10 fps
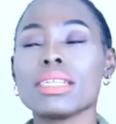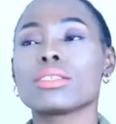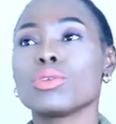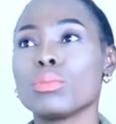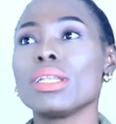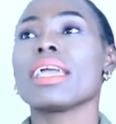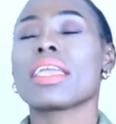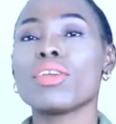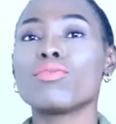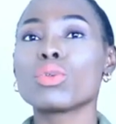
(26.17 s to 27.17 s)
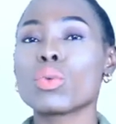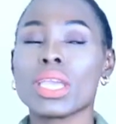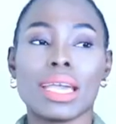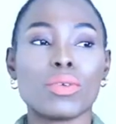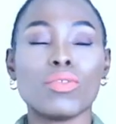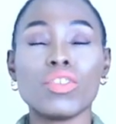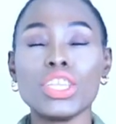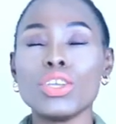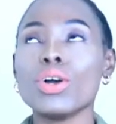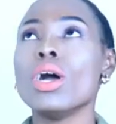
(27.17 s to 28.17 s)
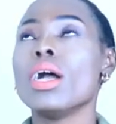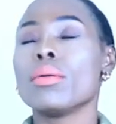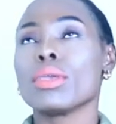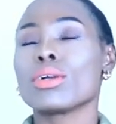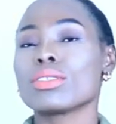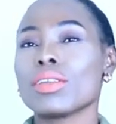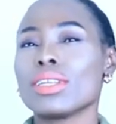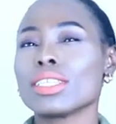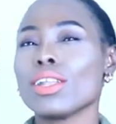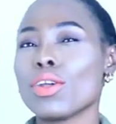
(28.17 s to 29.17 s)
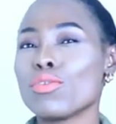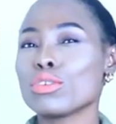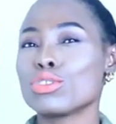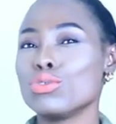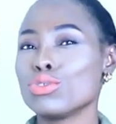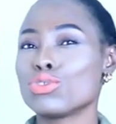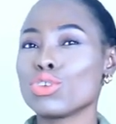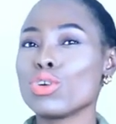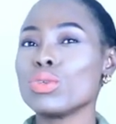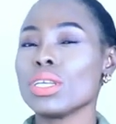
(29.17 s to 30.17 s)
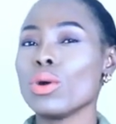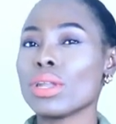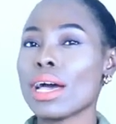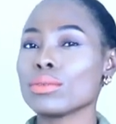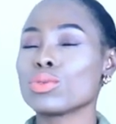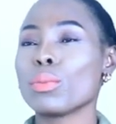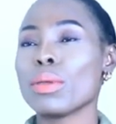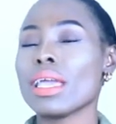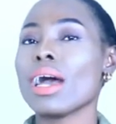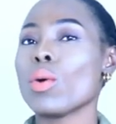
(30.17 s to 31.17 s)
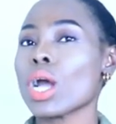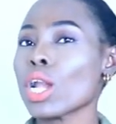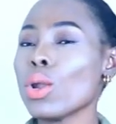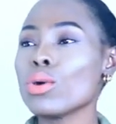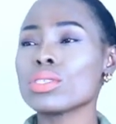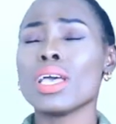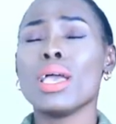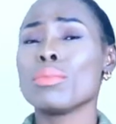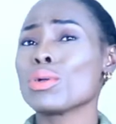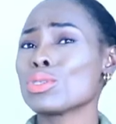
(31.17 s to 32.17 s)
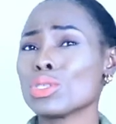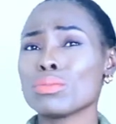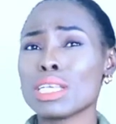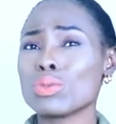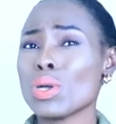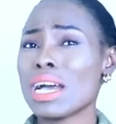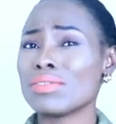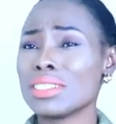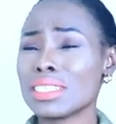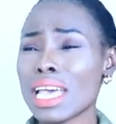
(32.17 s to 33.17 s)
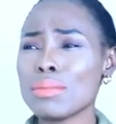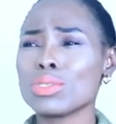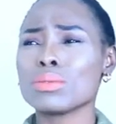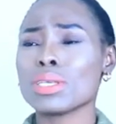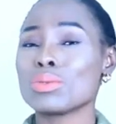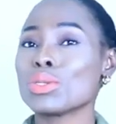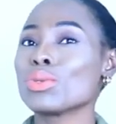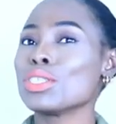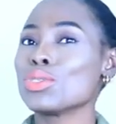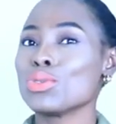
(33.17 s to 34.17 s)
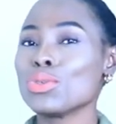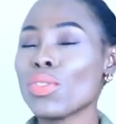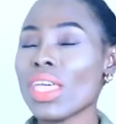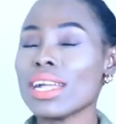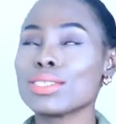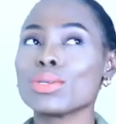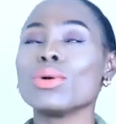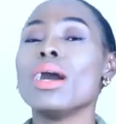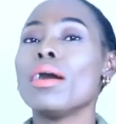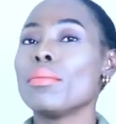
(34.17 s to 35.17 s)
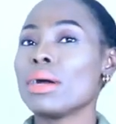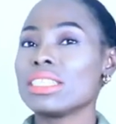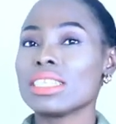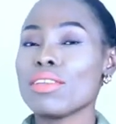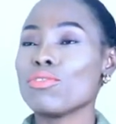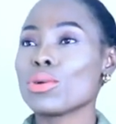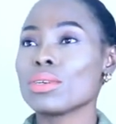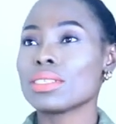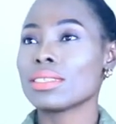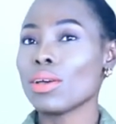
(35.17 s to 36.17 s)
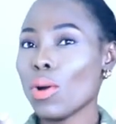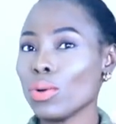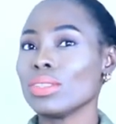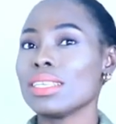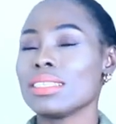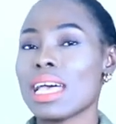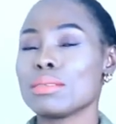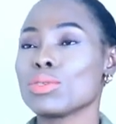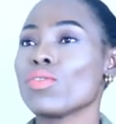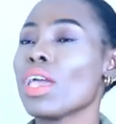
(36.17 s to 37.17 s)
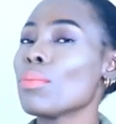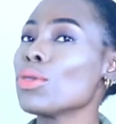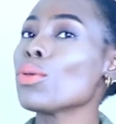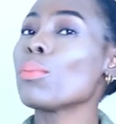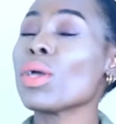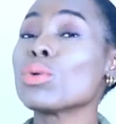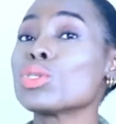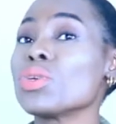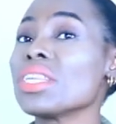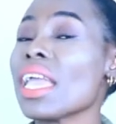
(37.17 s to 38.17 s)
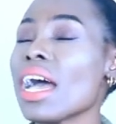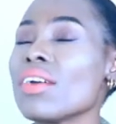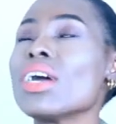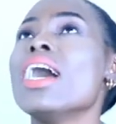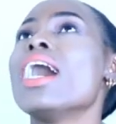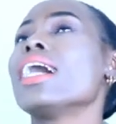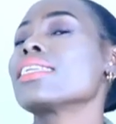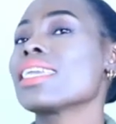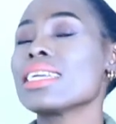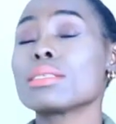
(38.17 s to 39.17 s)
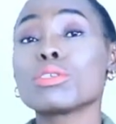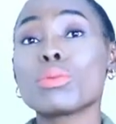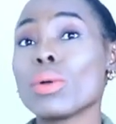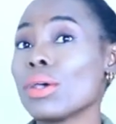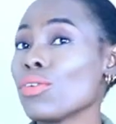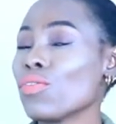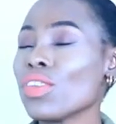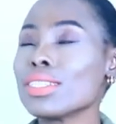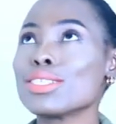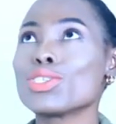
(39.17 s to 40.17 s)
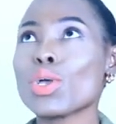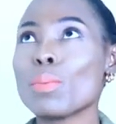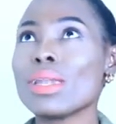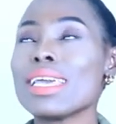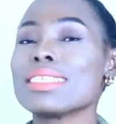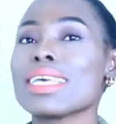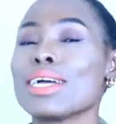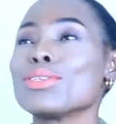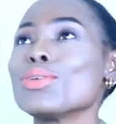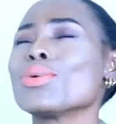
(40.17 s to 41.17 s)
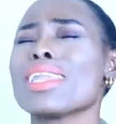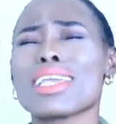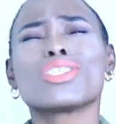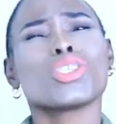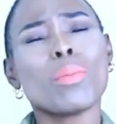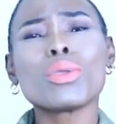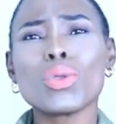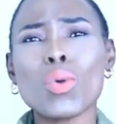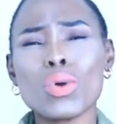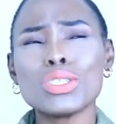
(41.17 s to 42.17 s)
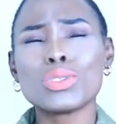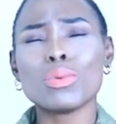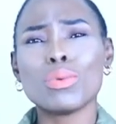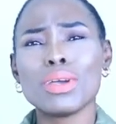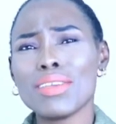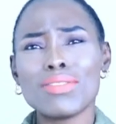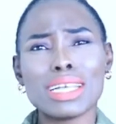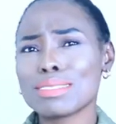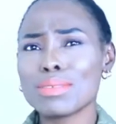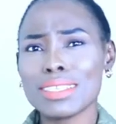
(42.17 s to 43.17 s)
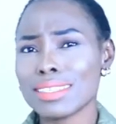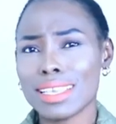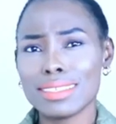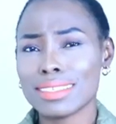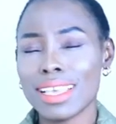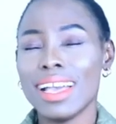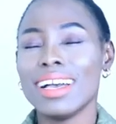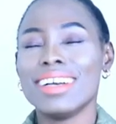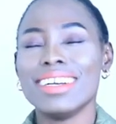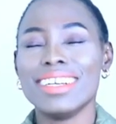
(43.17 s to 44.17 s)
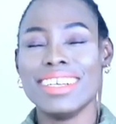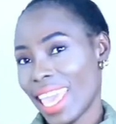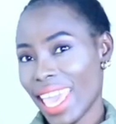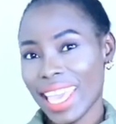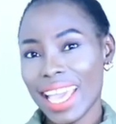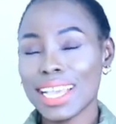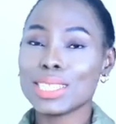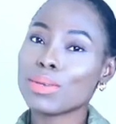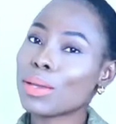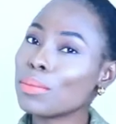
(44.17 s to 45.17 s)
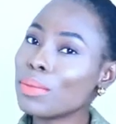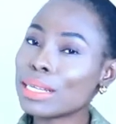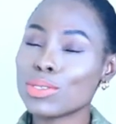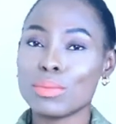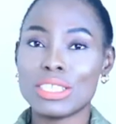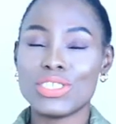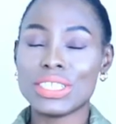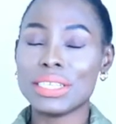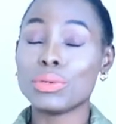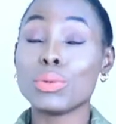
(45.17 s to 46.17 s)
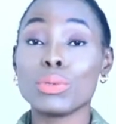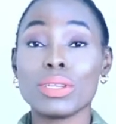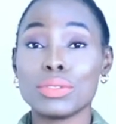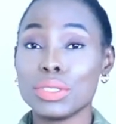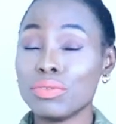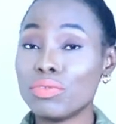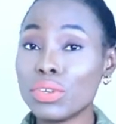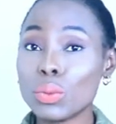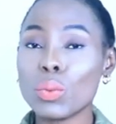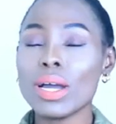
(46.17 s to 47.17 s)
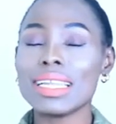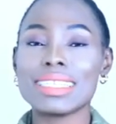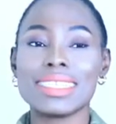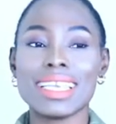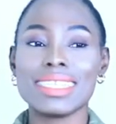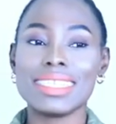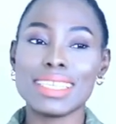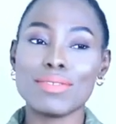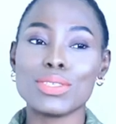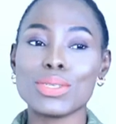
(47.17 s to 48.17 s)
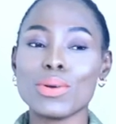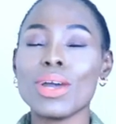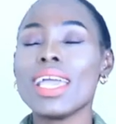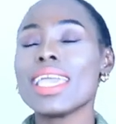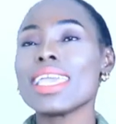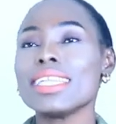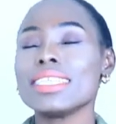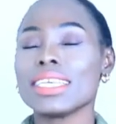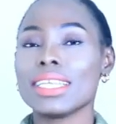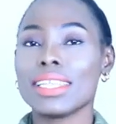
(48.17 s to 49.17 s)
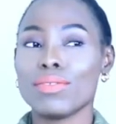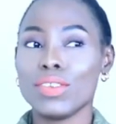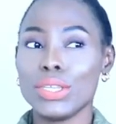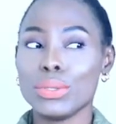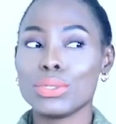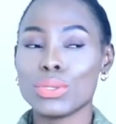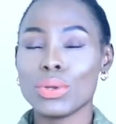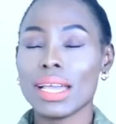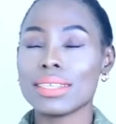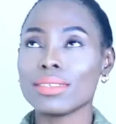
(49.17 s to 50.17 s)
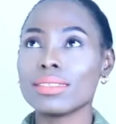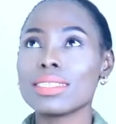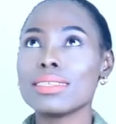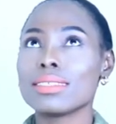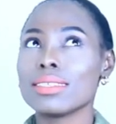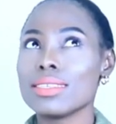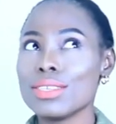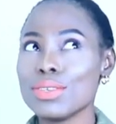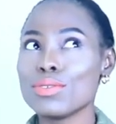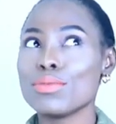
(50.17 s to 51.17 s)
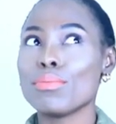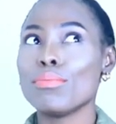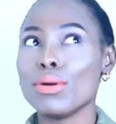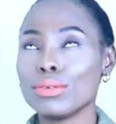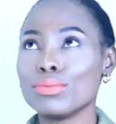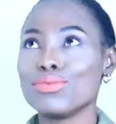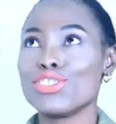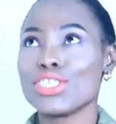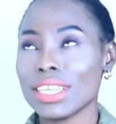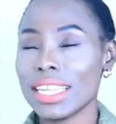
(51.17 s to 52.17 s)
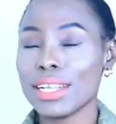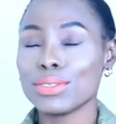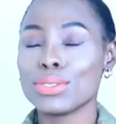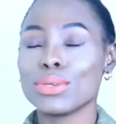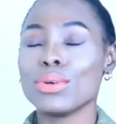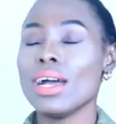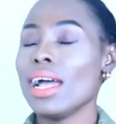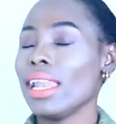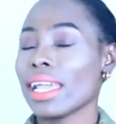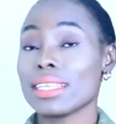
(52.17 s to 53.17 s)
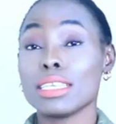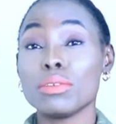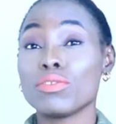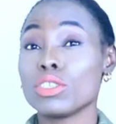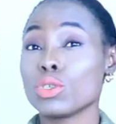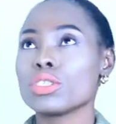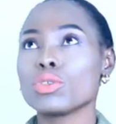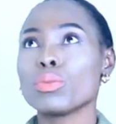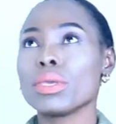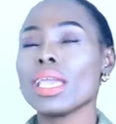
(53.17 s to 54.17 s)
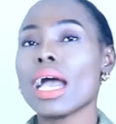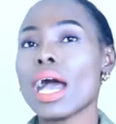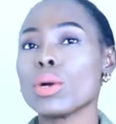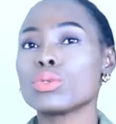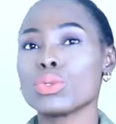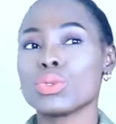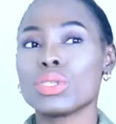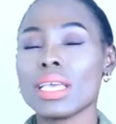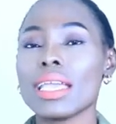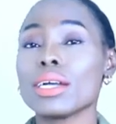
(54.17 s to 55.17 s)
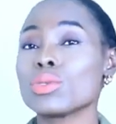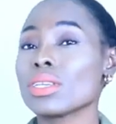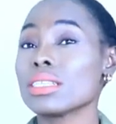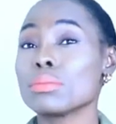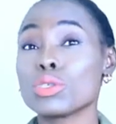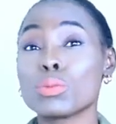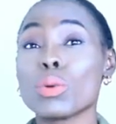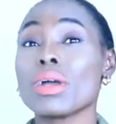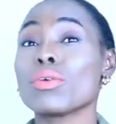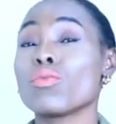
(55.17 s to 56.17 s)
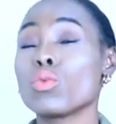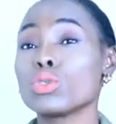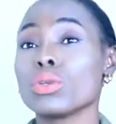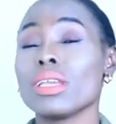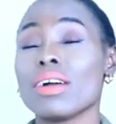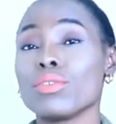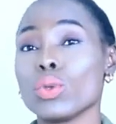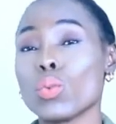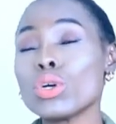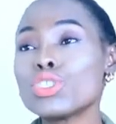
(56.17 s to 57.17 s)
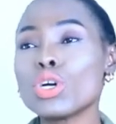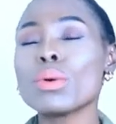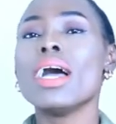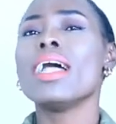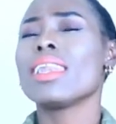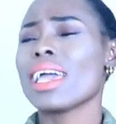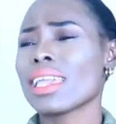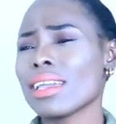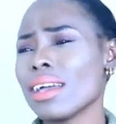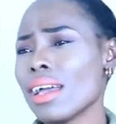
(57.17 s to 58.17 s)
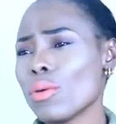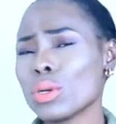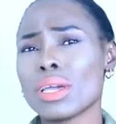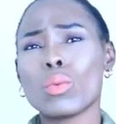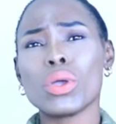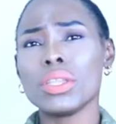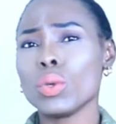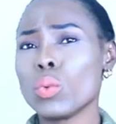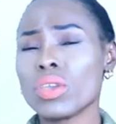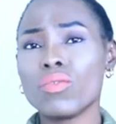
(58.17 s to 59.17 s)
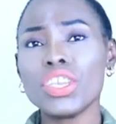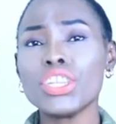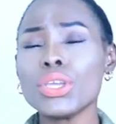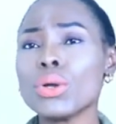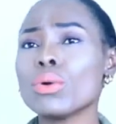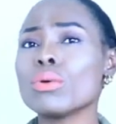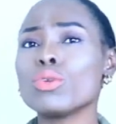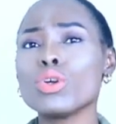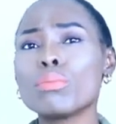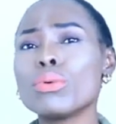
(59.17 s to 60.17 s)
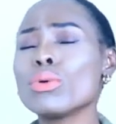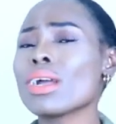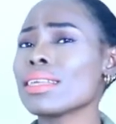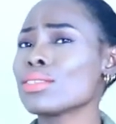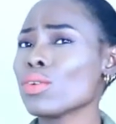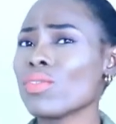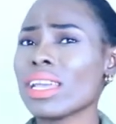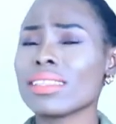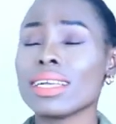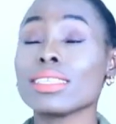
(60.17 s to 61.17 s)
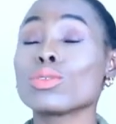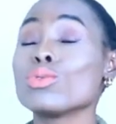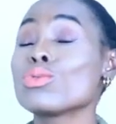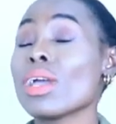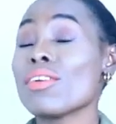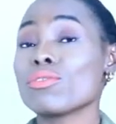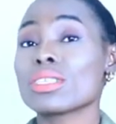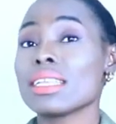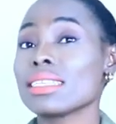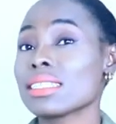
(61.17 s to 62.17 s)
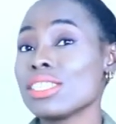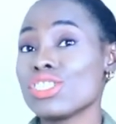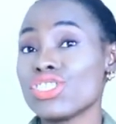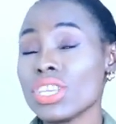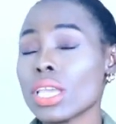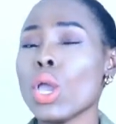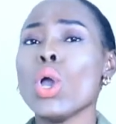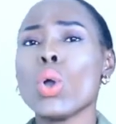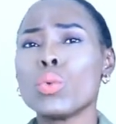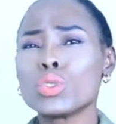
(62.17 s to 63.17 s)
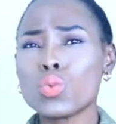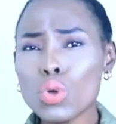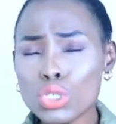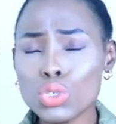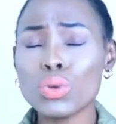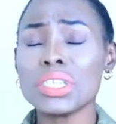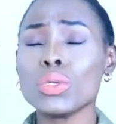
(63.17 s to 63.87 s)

That's going to be like every week kind of video because I know that a lot of us do struggle with on how to pair our clothes because sometimes we don't have the time, sometimes we are too busy to do that. So my channel focus on this aspect of helping you pair what you already have and get multiple out of it, shop less and you know like shop in your wardrobe if that makes sense hey guys welcome back to my channel I hope you all are doing very well and staying safe so it is another video so guys on this new bone channel so like i said before it's gonna be it's gonna be how to style how to get multiple out of what you really have in your wardrobe like all I wore in a week video, lookbook and stuff like that, to look effortlessly chic with what